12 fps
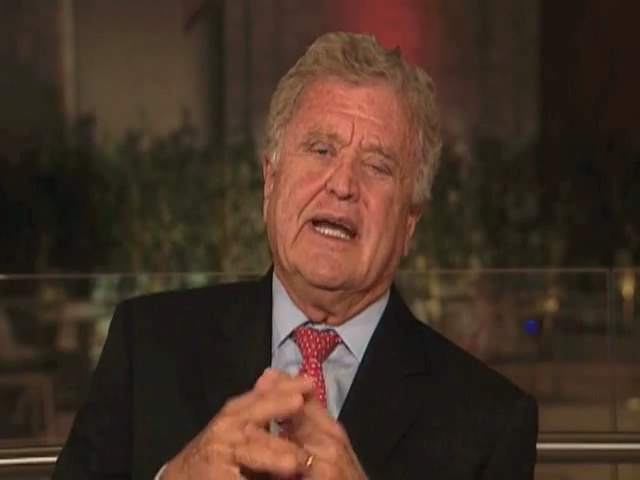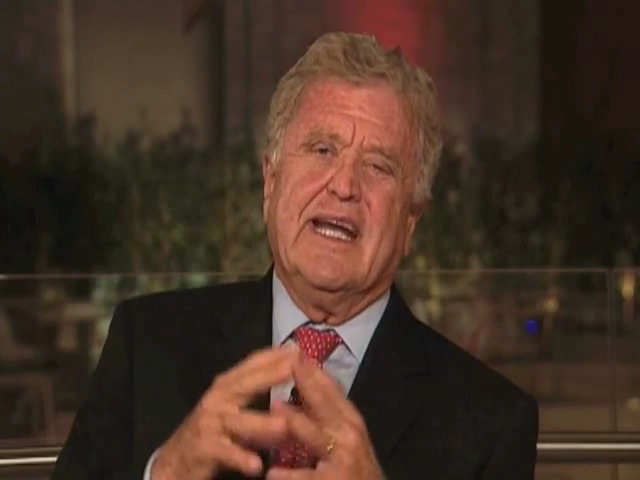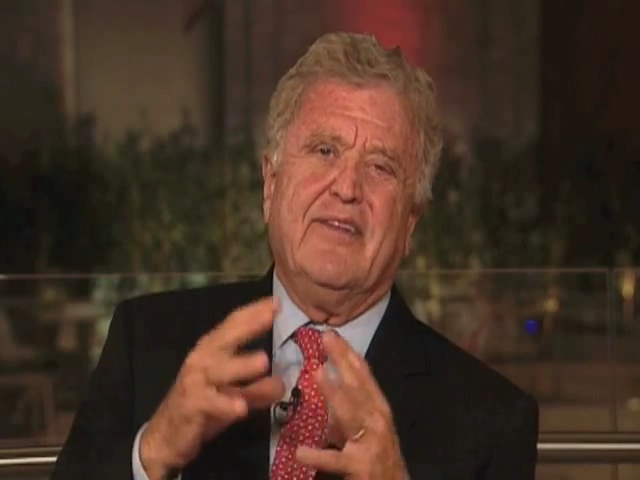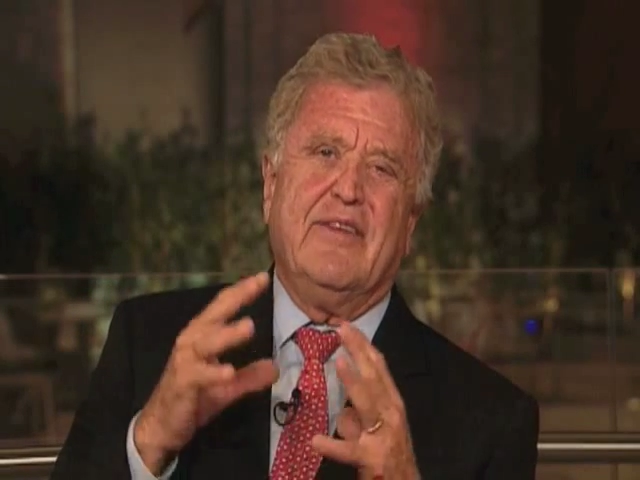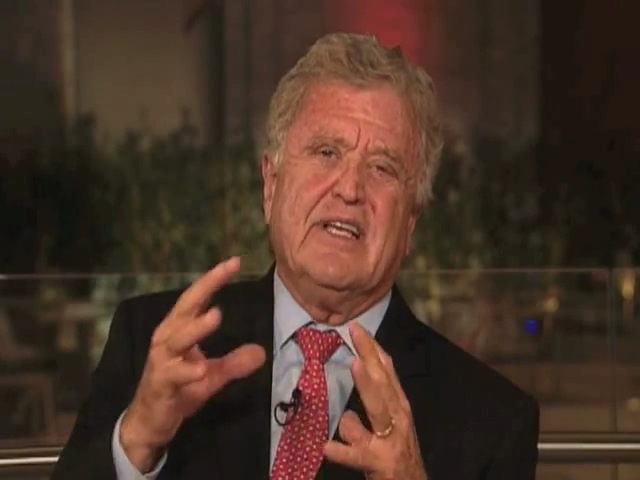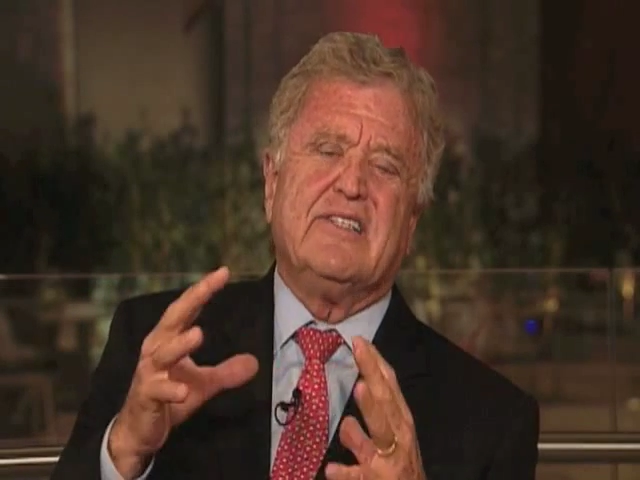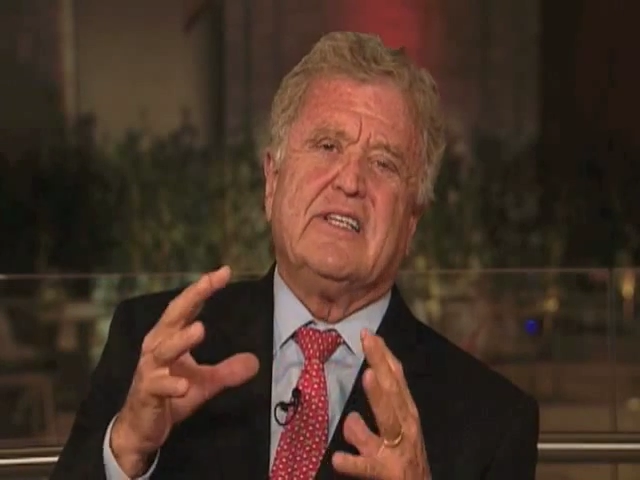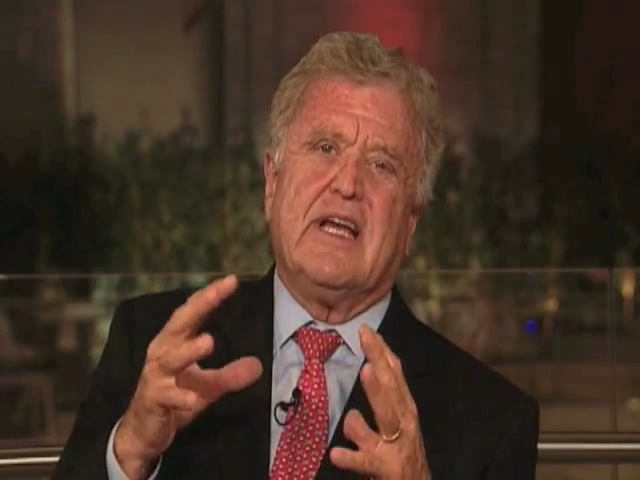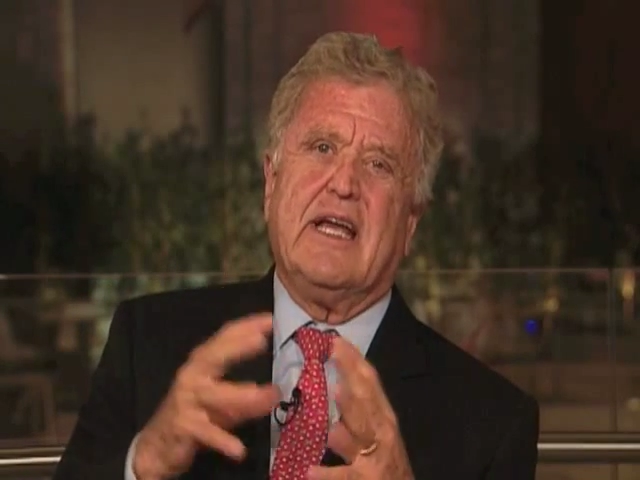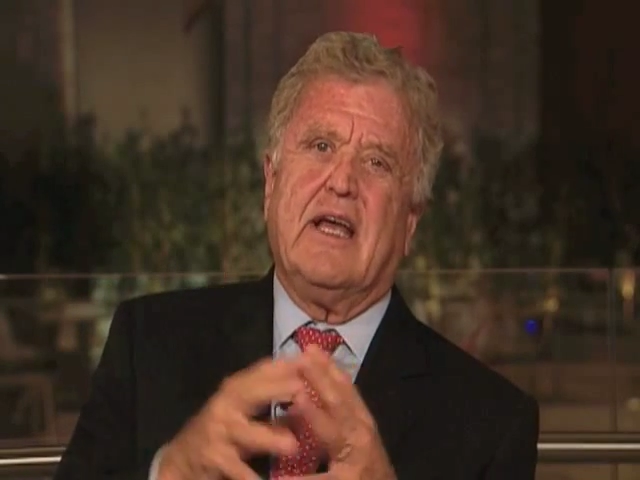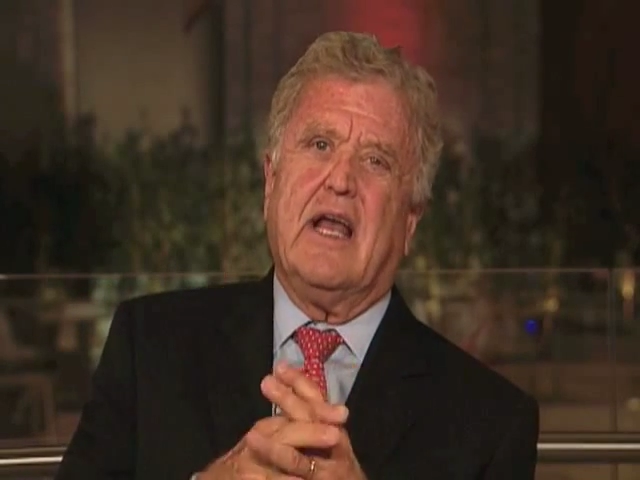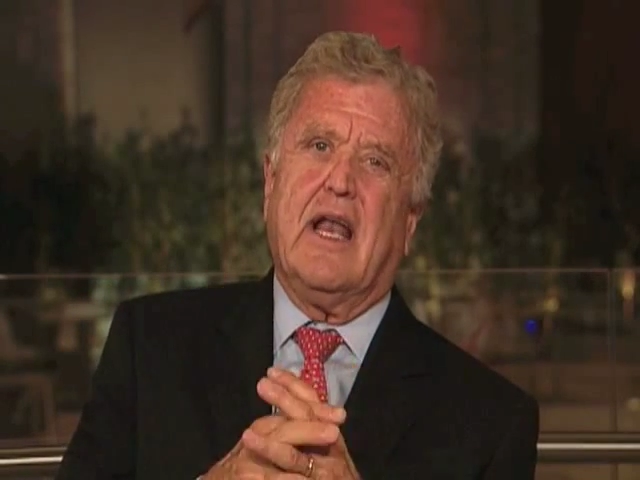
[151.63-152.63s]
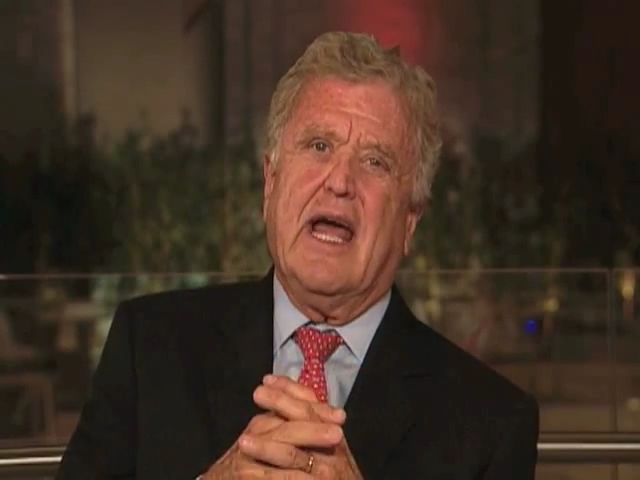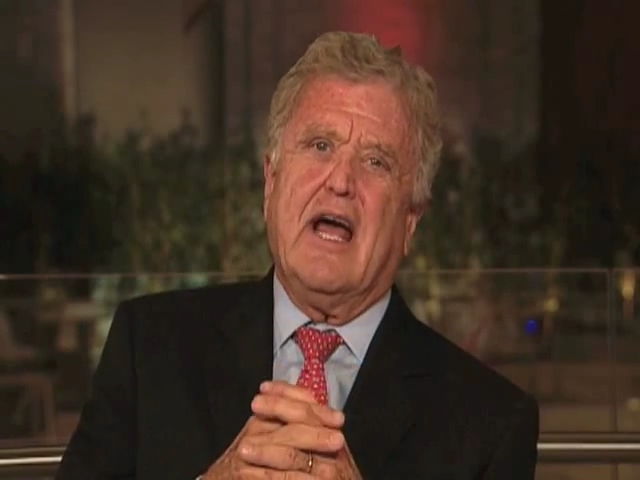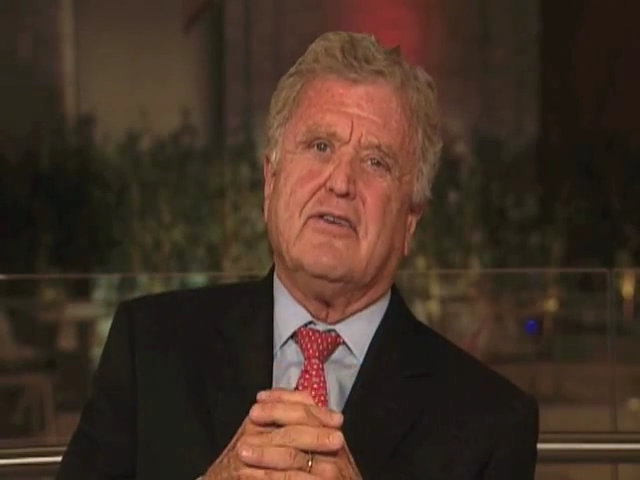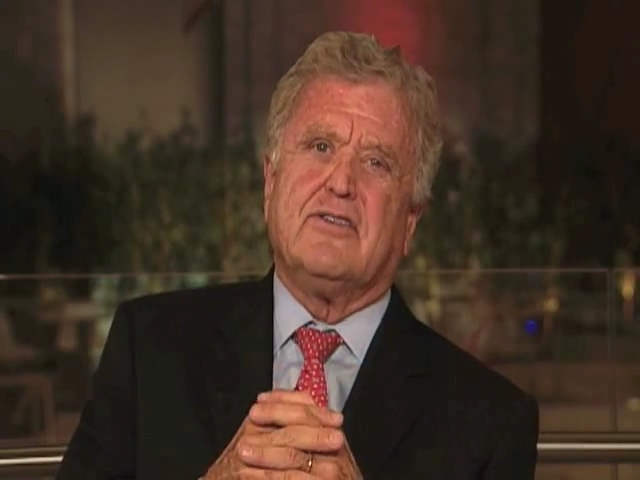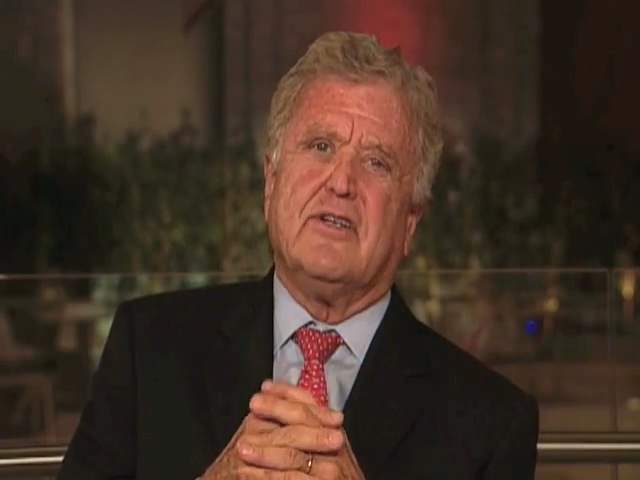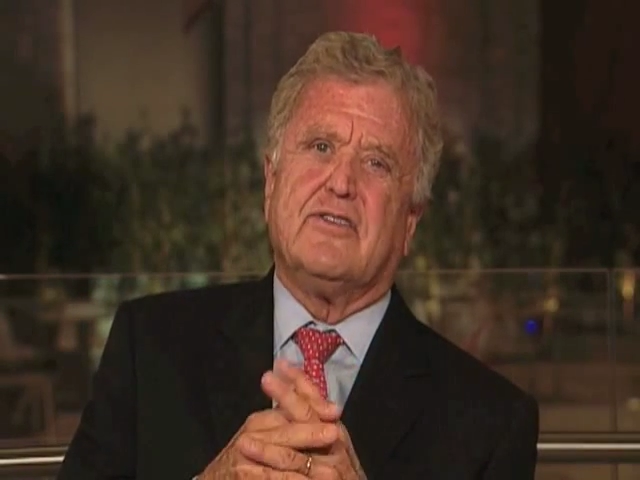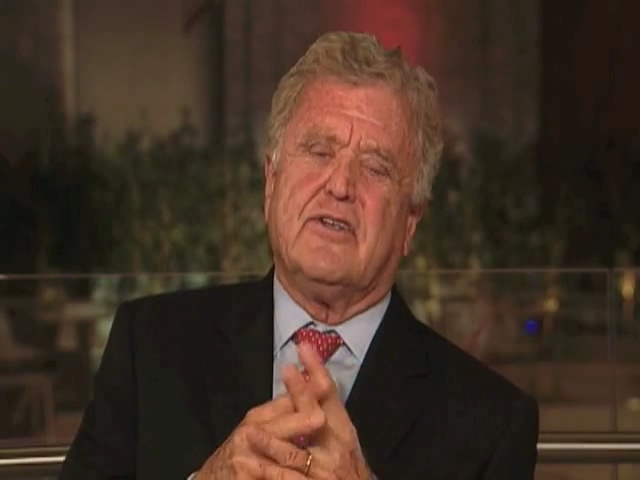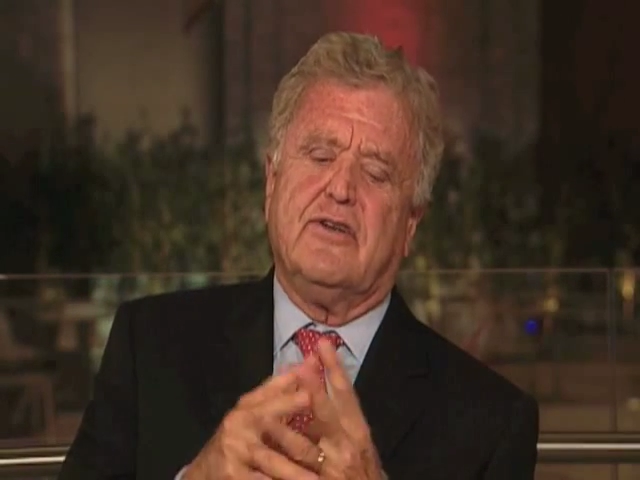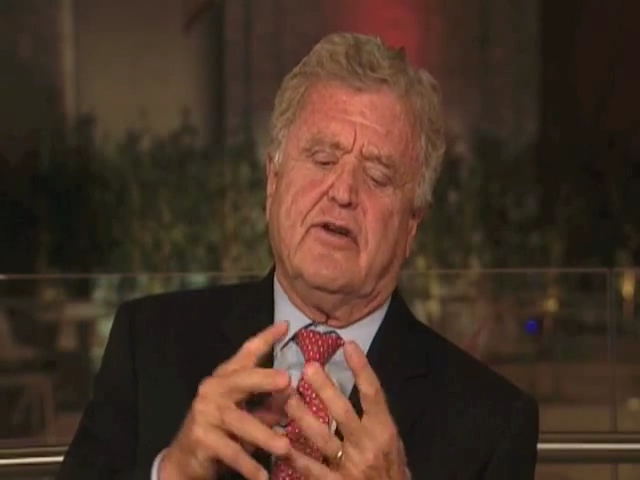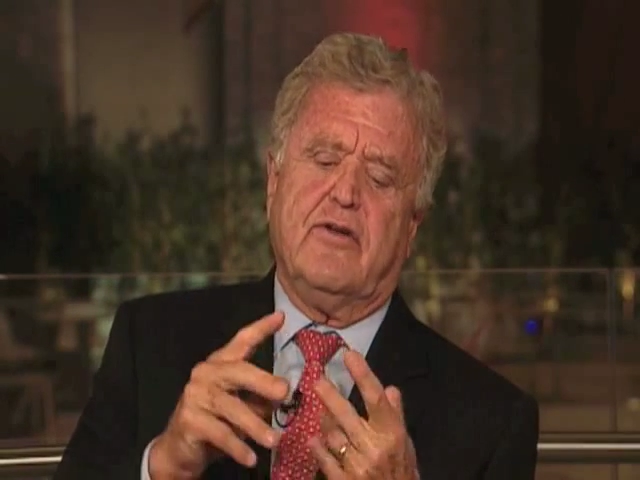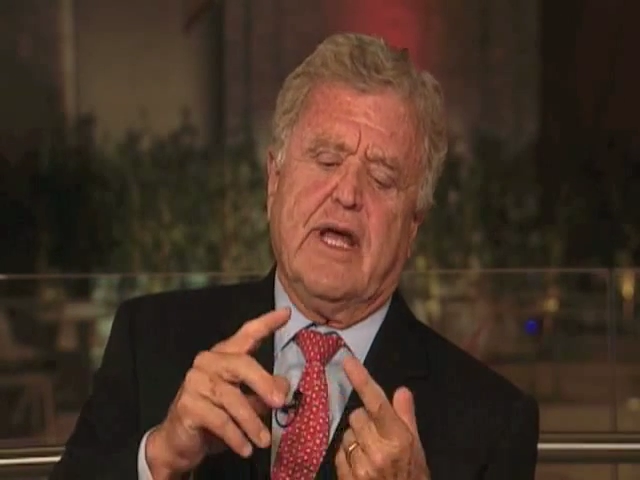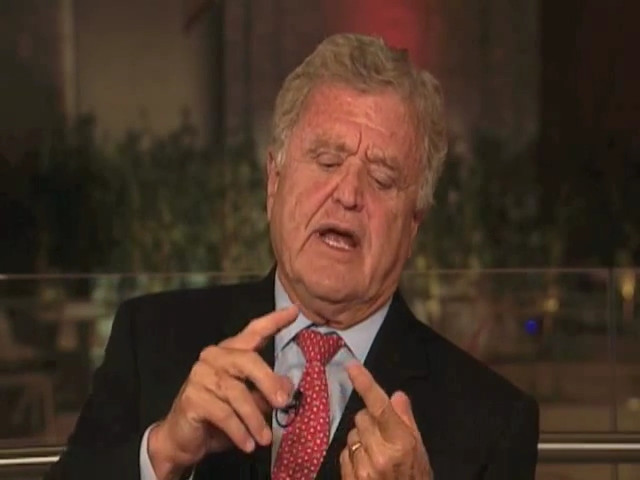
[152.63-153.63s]
And this allows us to
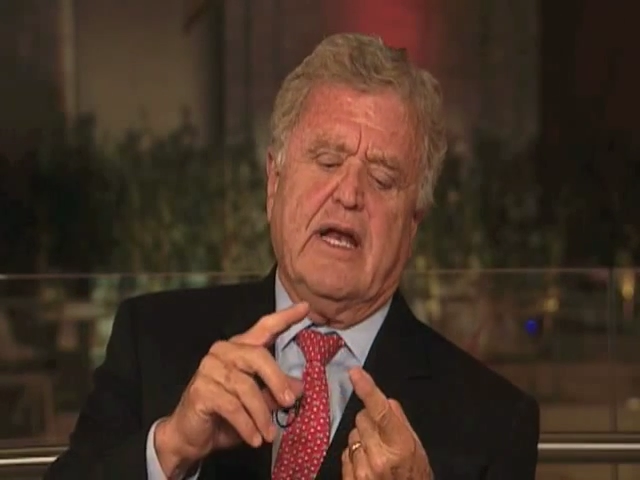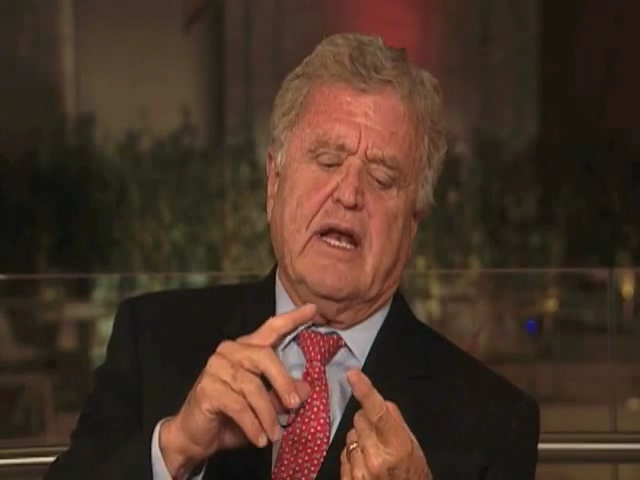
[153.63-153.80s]
do that.